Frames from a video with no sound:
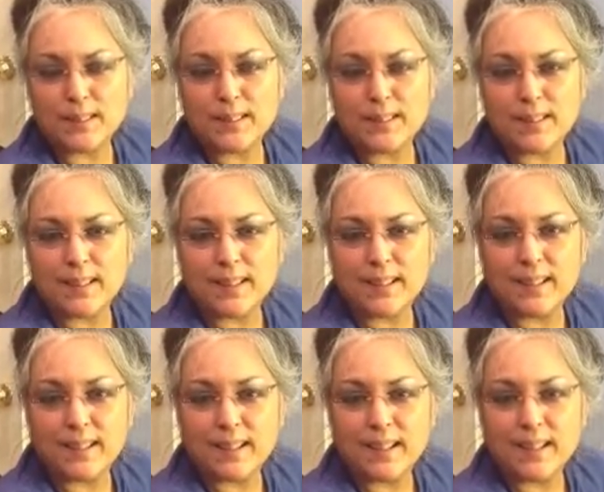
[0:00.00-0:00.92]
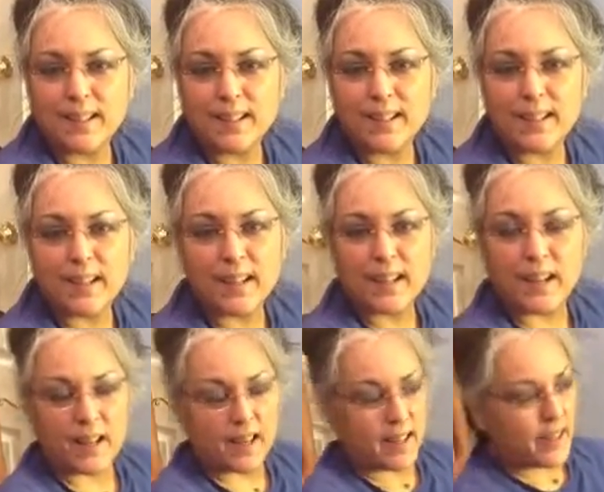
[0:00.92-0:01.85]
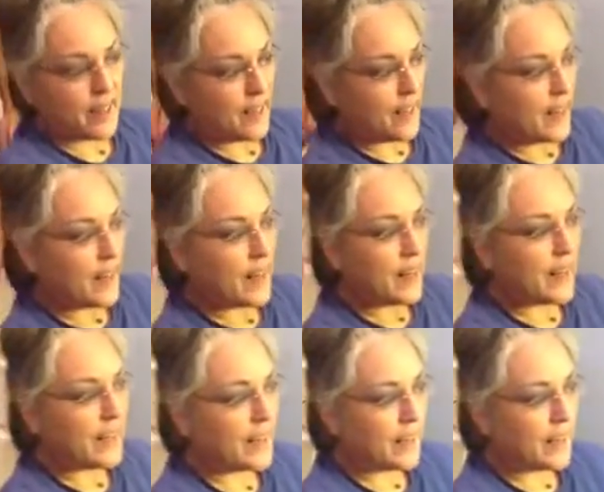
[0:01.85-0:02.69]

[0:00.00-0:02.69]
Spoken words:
Nobody speaks.